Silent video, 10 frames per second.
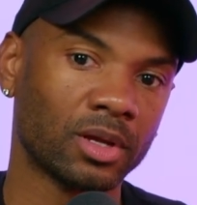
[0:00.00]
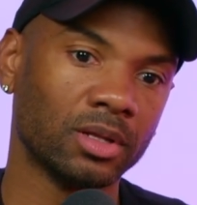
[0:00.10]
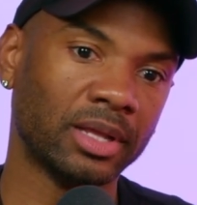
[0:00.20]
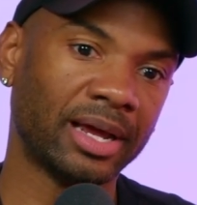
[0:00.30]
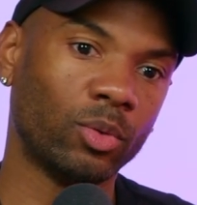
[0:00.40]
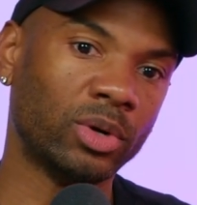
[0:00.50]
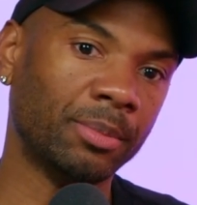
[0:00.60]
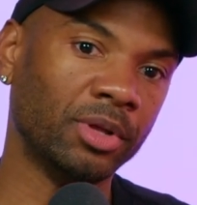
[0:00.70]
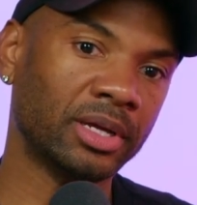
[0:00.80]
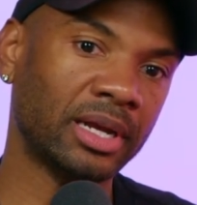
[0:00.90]
like, when I'm
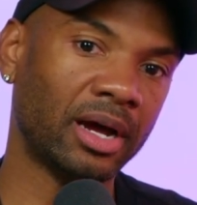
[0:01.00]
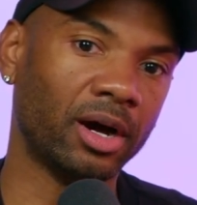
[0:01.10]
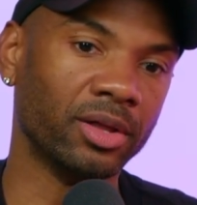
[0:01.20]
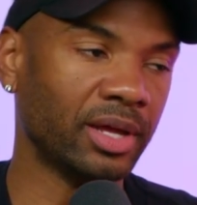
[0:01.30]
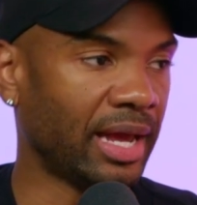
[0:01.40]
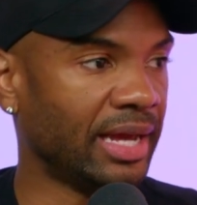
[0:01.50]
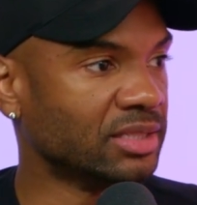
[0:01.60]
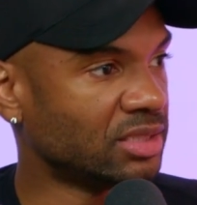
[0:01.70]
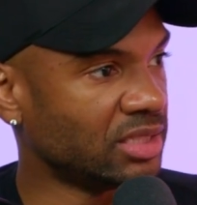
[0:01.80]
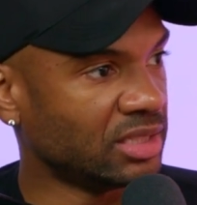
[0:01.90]
looking at other
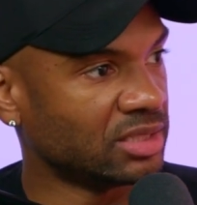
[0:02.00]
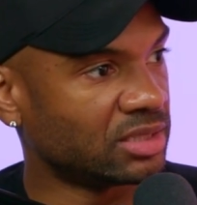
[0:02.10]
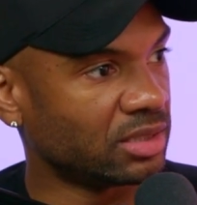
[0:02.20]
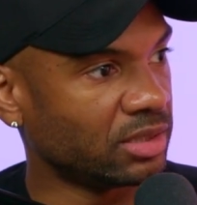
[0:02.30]
agencies,